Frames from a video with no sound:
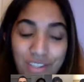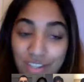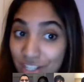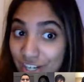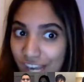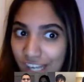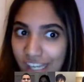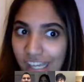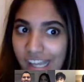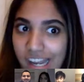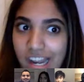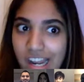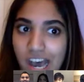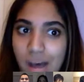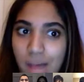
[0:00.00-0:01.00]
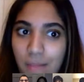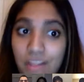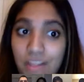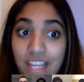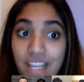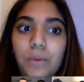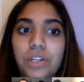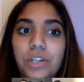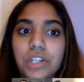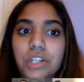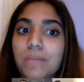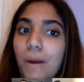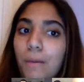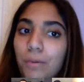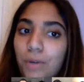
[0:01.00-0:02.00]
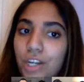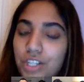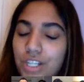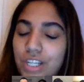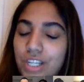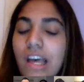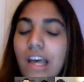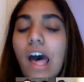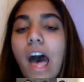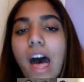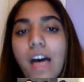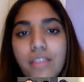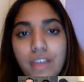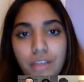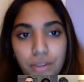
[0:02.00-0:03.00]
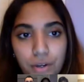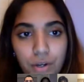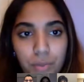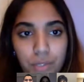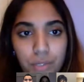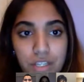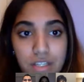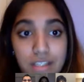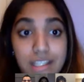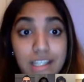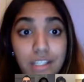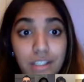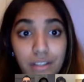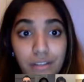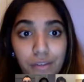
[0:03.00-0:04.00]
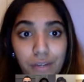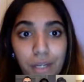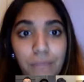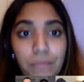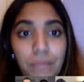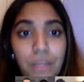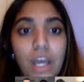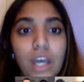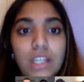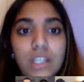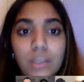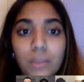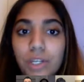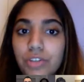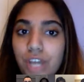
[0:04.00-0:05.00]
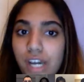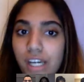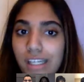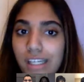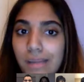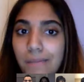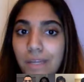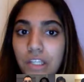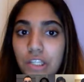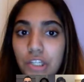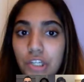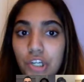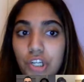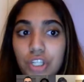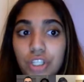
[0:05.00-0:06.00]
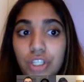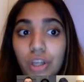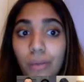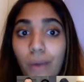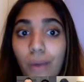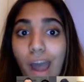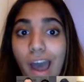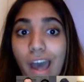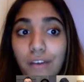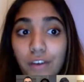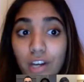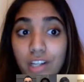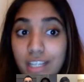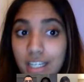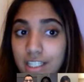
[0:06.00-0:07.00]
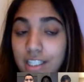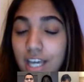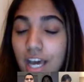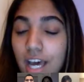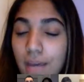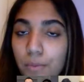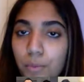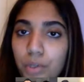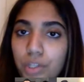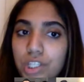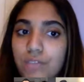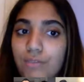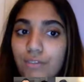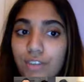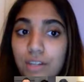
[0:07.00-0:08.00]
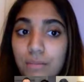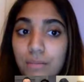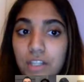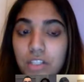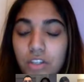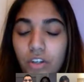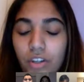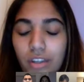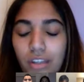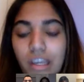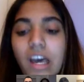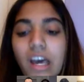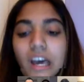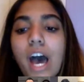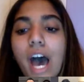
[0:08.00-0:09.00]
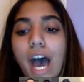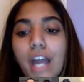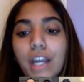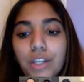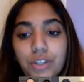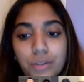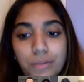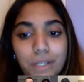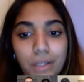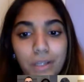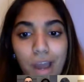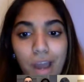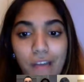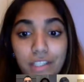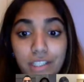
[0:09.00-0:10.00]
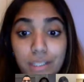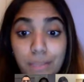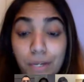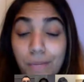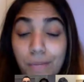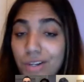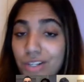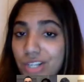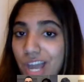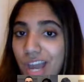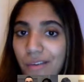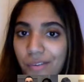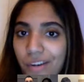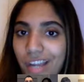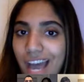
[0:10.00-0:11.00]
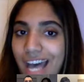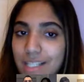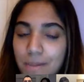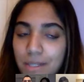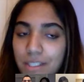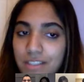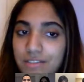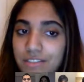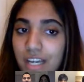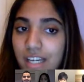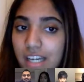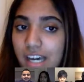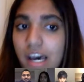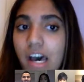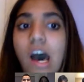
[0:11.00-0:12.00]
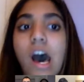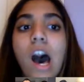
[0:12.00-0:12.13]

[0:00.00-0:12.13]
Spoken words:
check-in, the second, which is the preparation, and the third, which is the delivery. So when you check in, make sure to arrive on DECA time, which is 15 minutes early, and you should be arriving to pretty much every aspect of DECA